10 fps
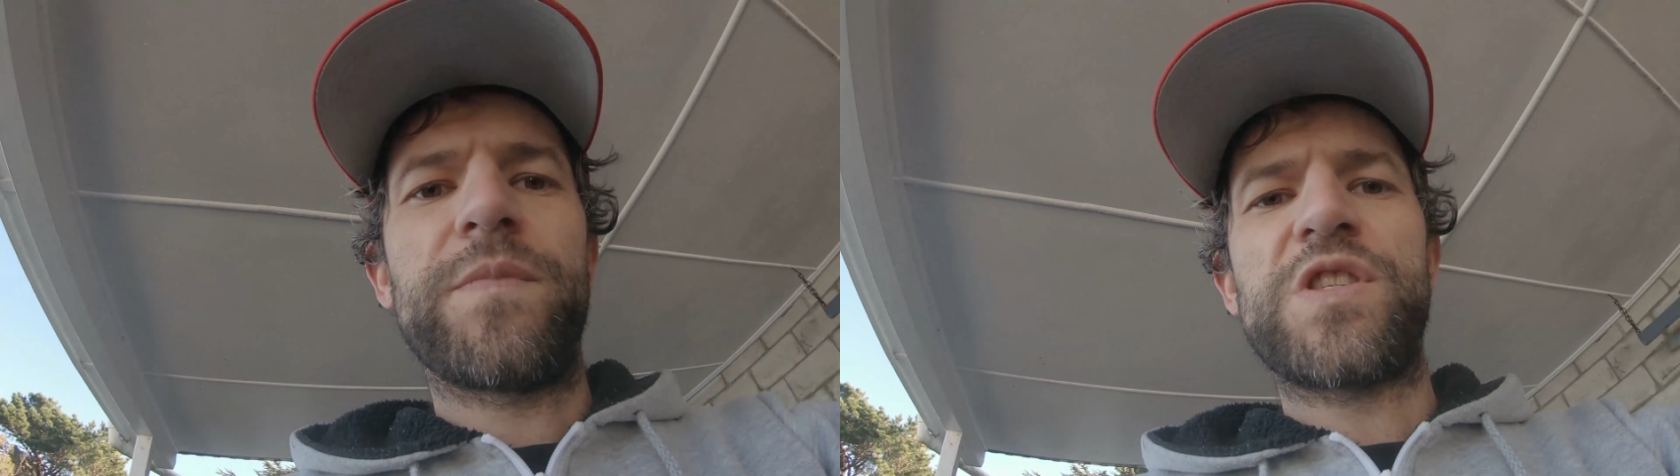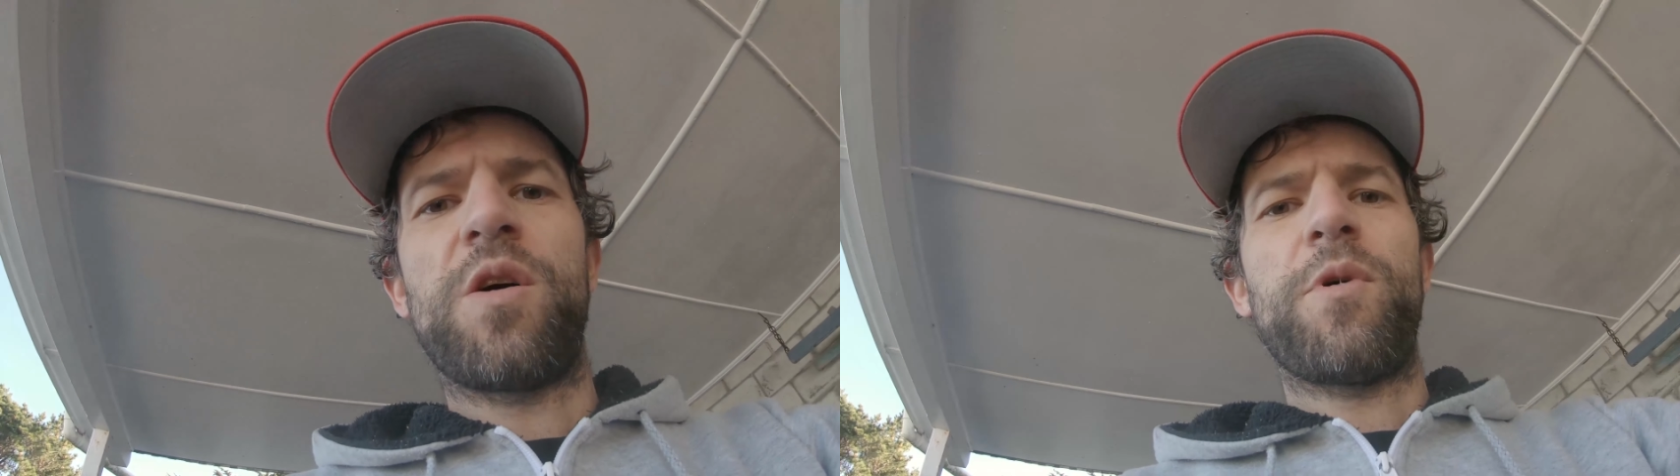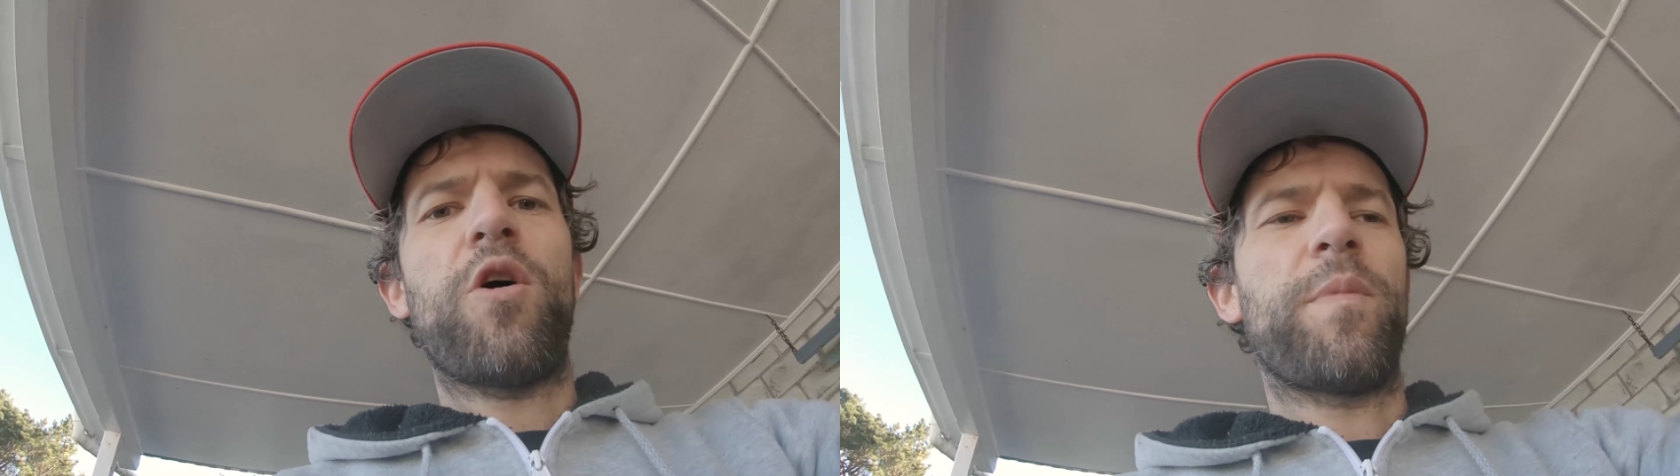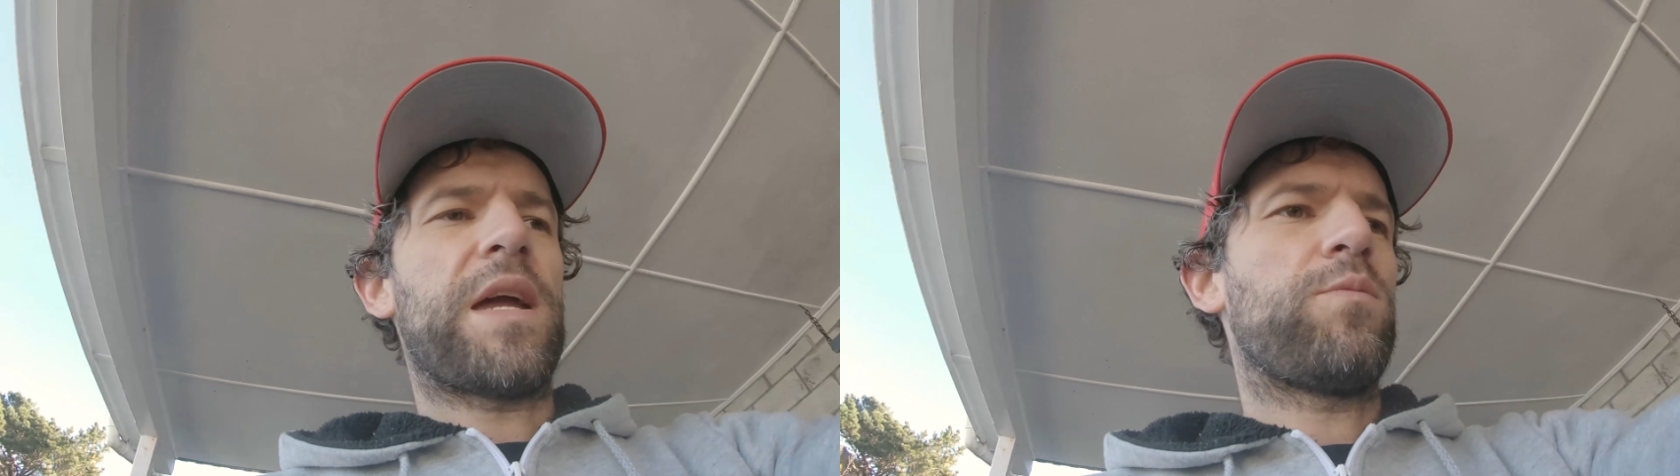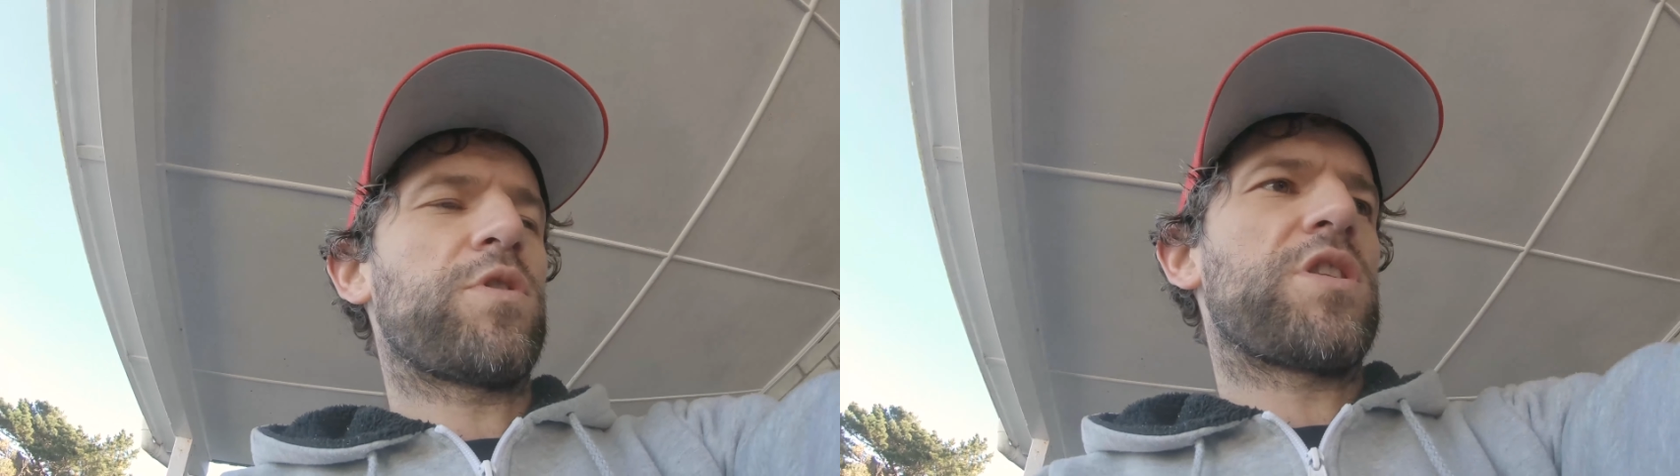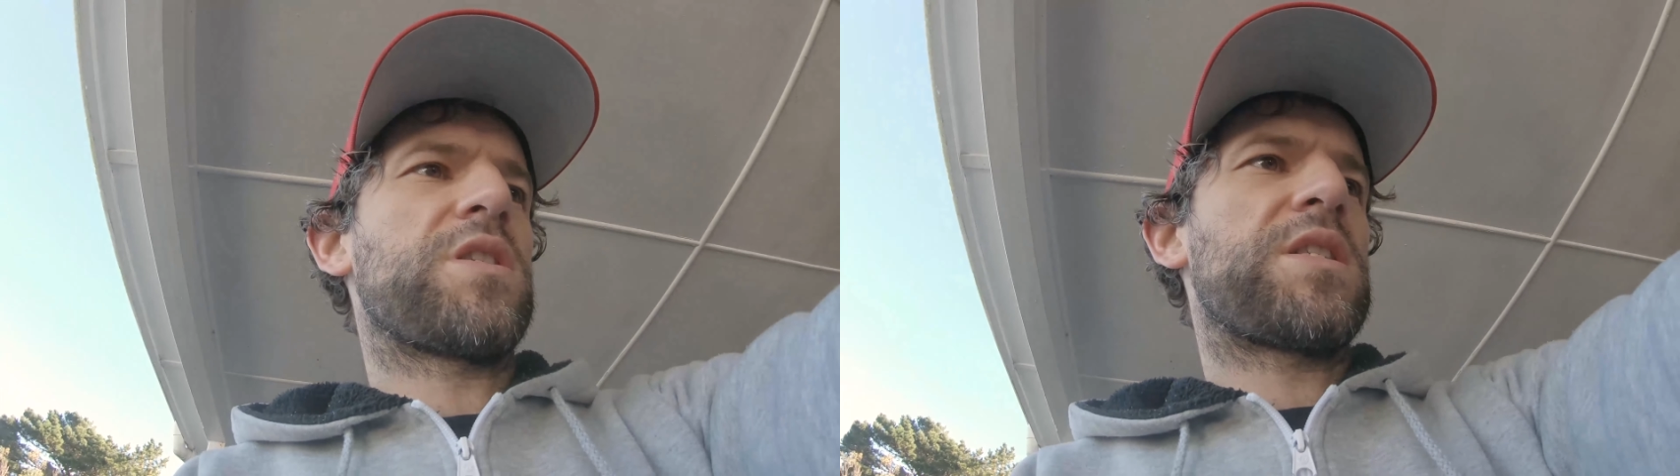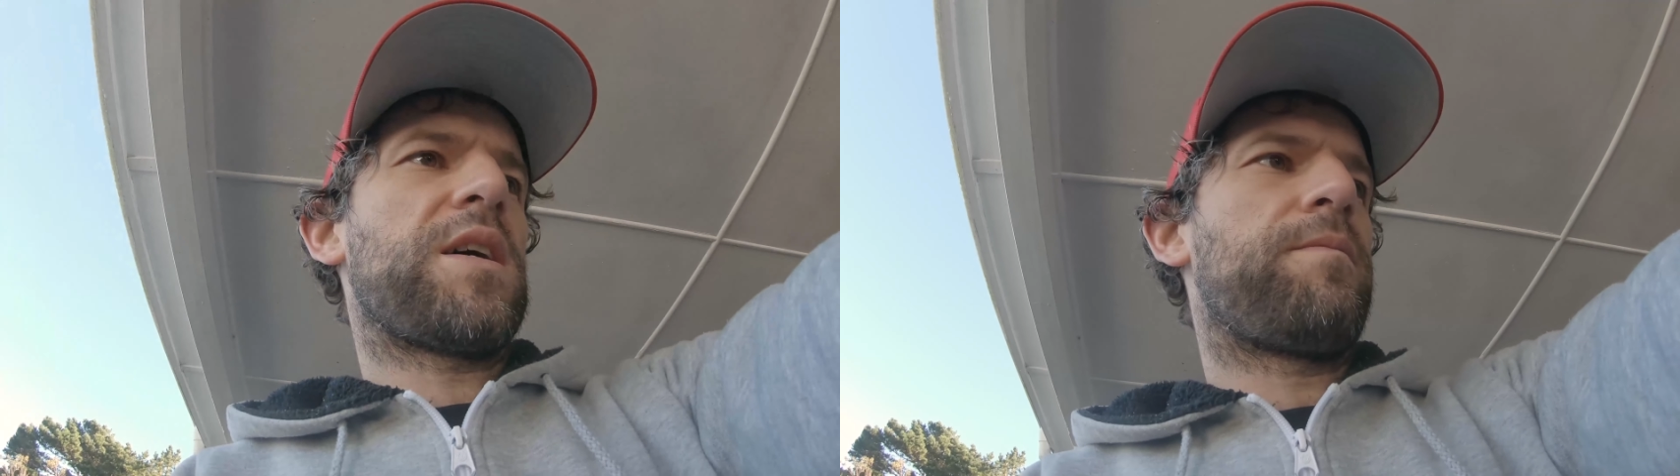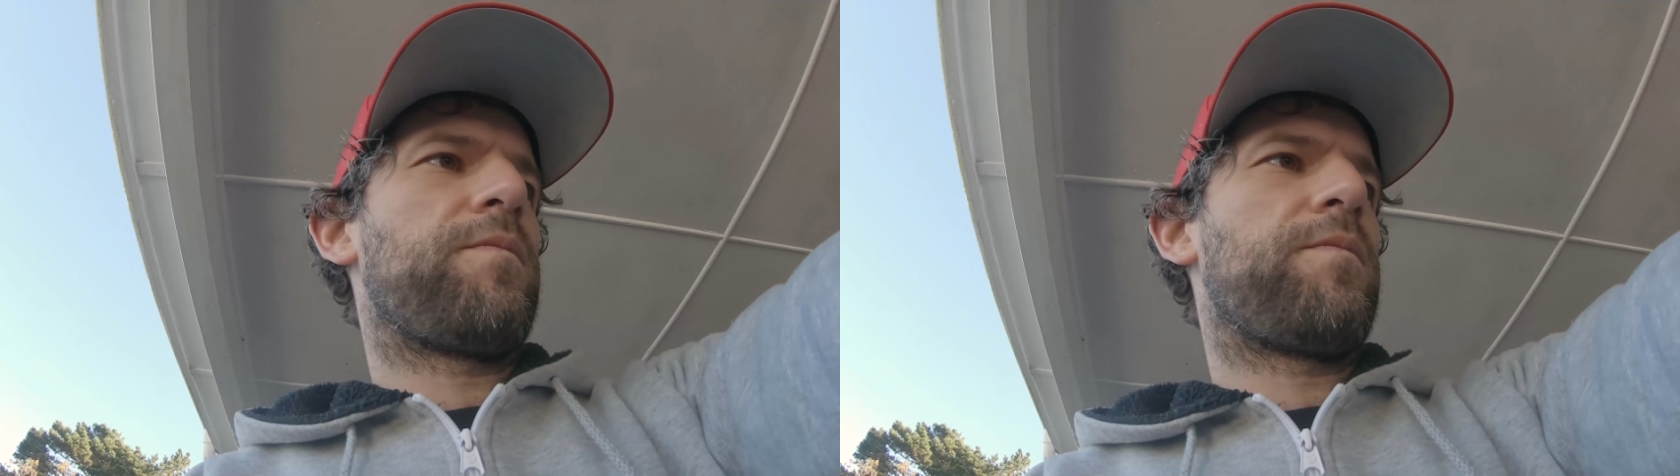So my old man was just